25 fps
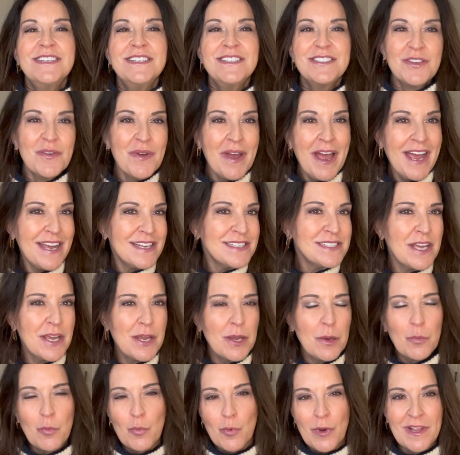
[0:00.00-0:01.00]
So as I
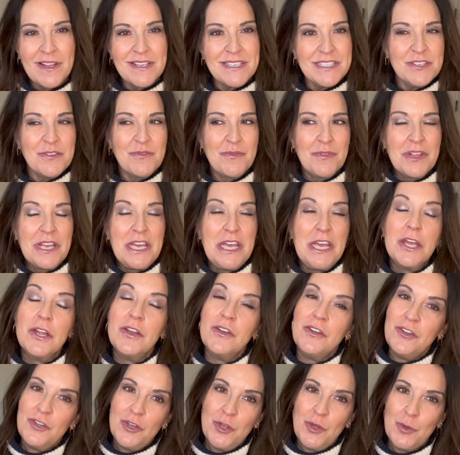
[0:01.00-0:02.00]
am relatively
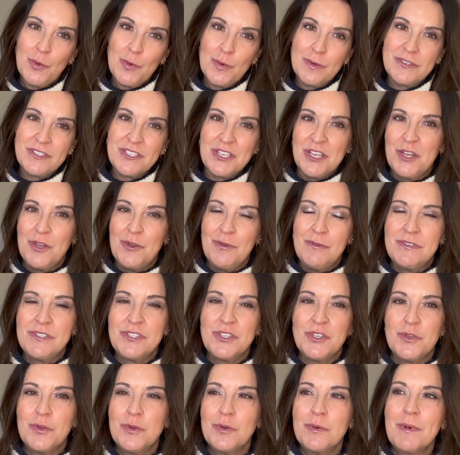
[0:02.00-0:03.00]
new to
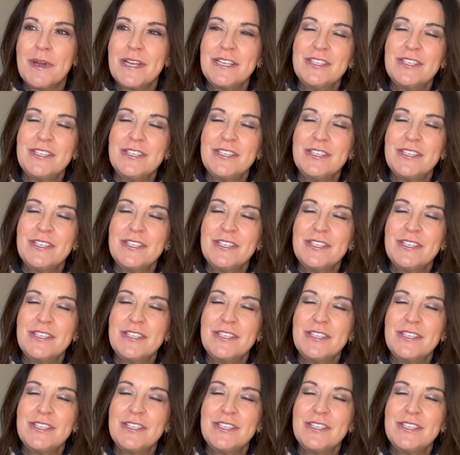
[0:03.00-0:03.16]
YouTube,